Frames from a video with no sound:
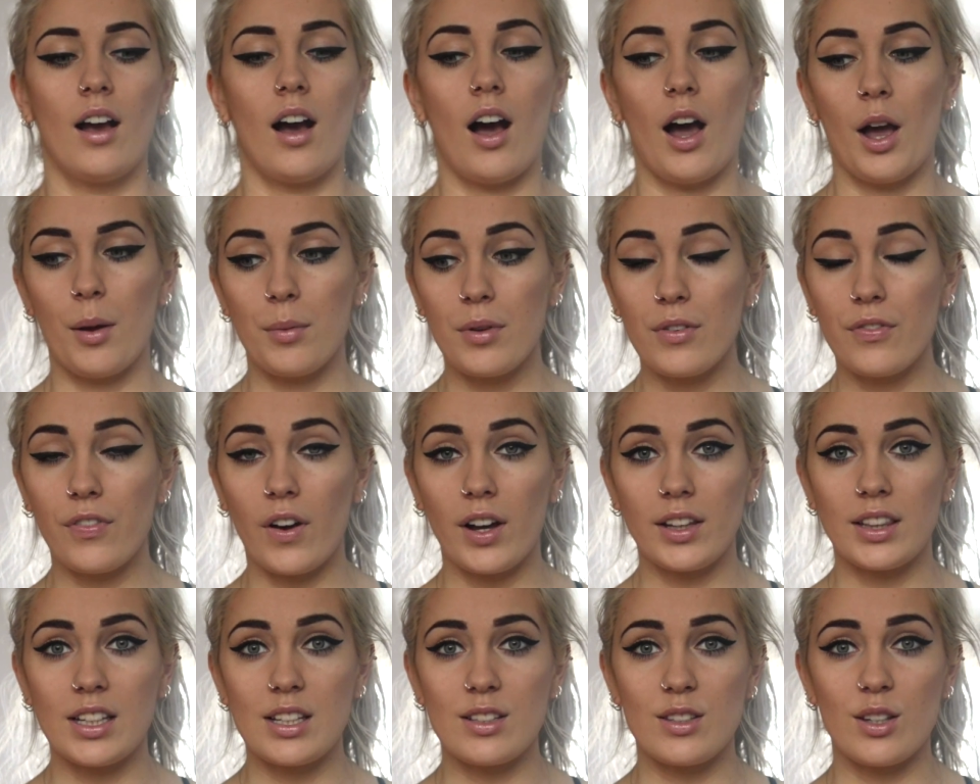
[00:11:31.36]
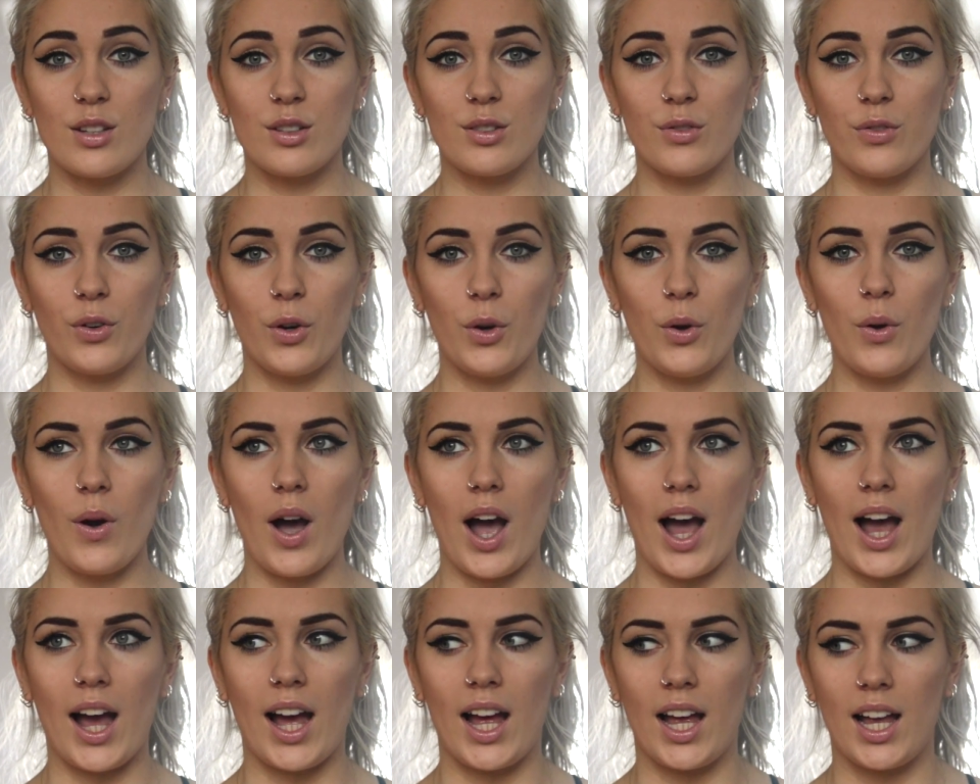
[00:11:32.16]
Hope you find these useful
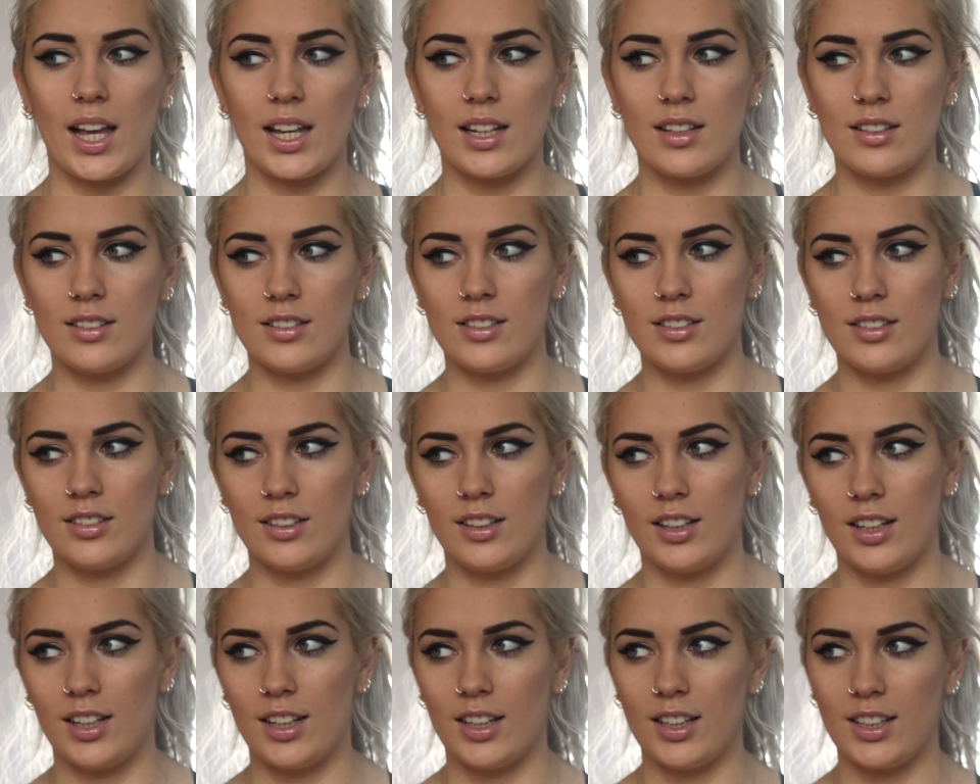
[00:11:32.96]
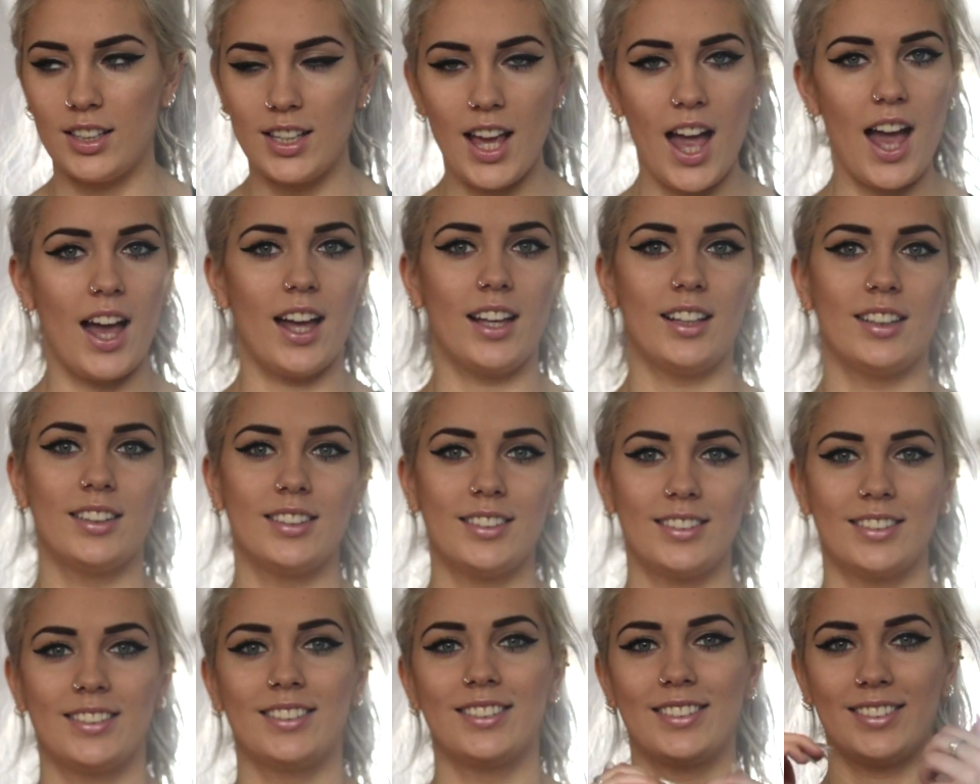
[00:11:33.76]
and yeah,
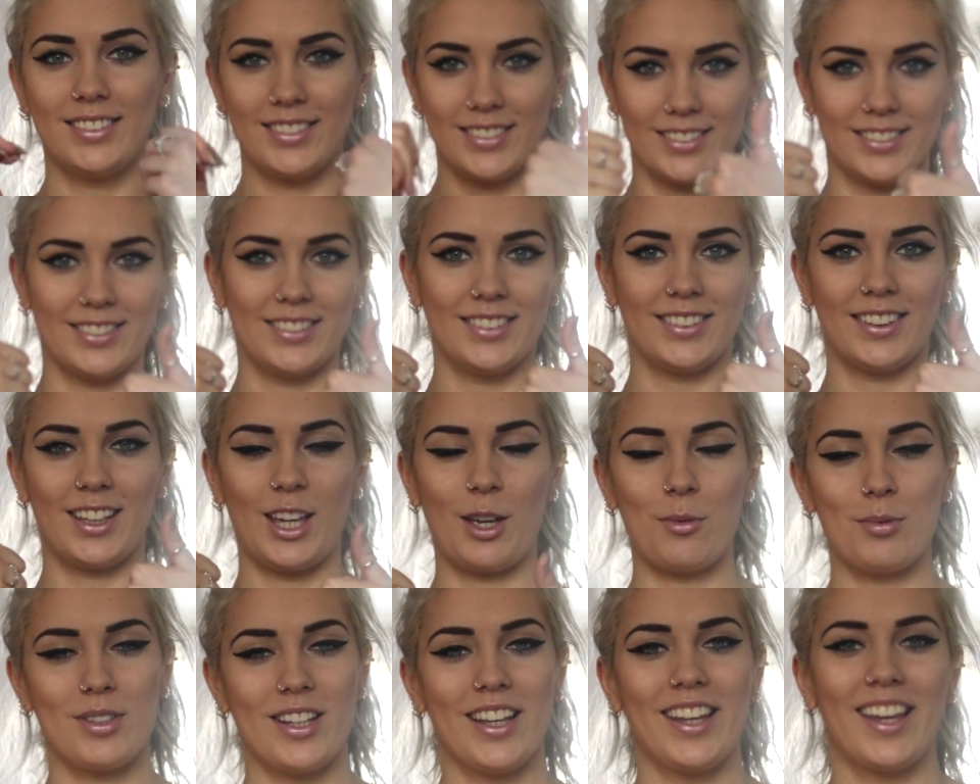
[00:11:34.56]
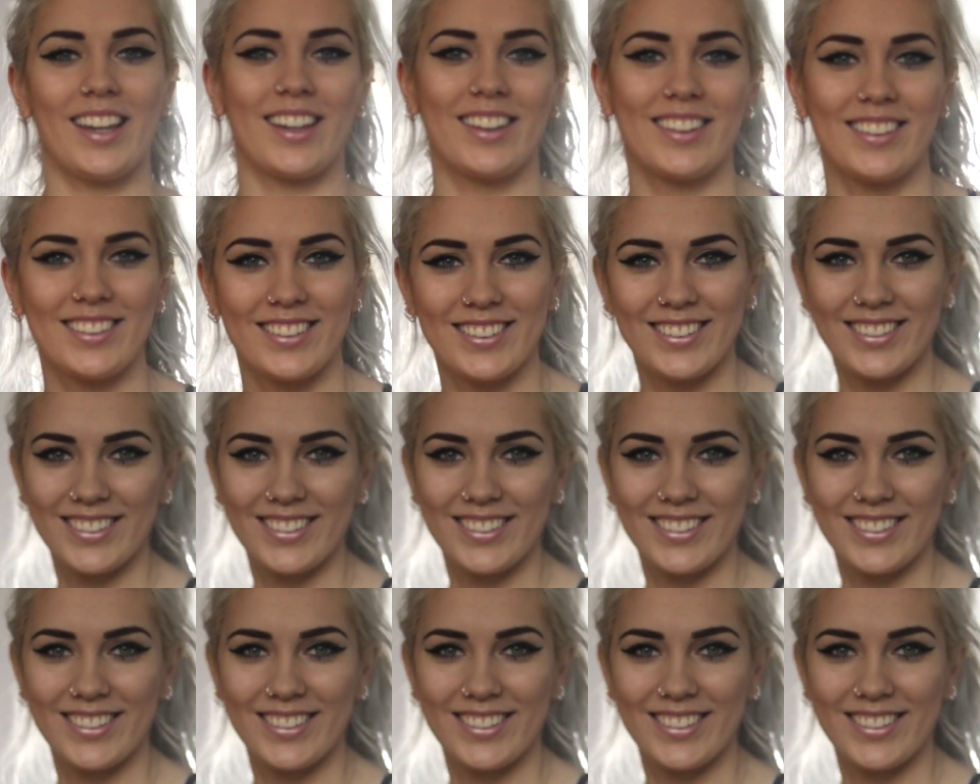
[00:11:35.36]
keep singing.